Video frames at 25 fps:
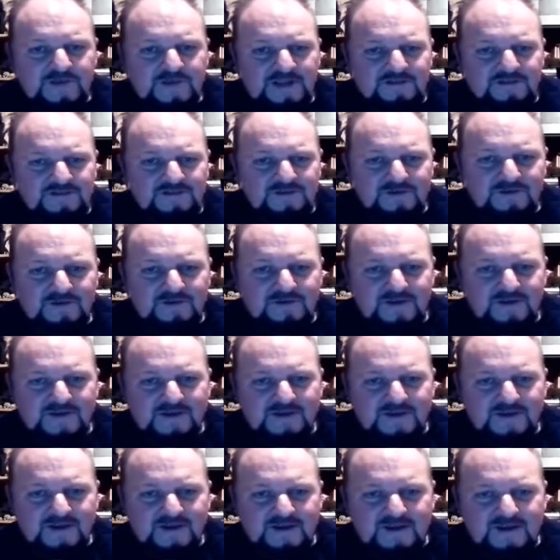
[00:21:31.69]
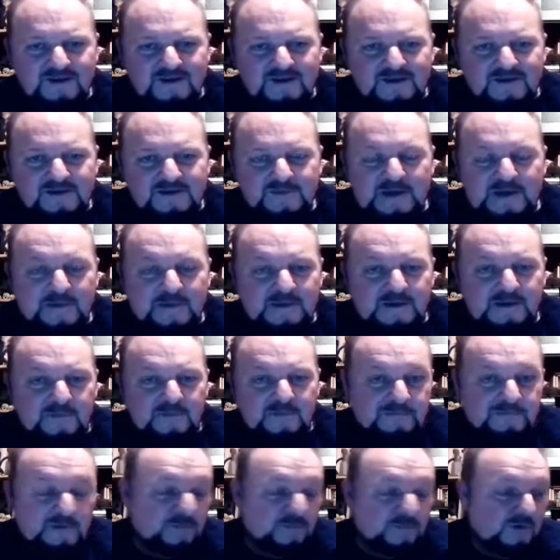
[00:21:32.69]
you become a
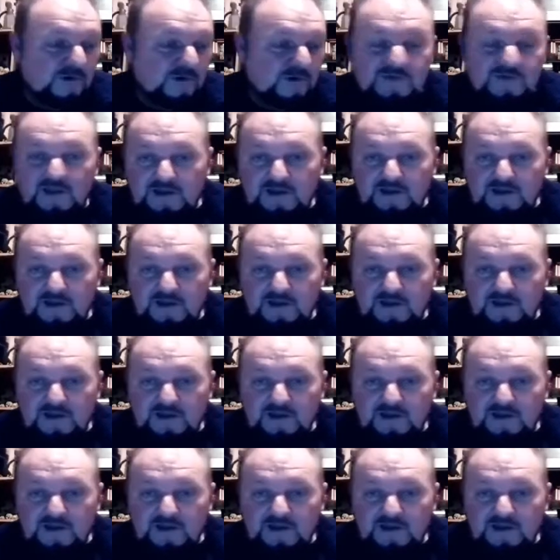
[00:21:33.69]
bit more,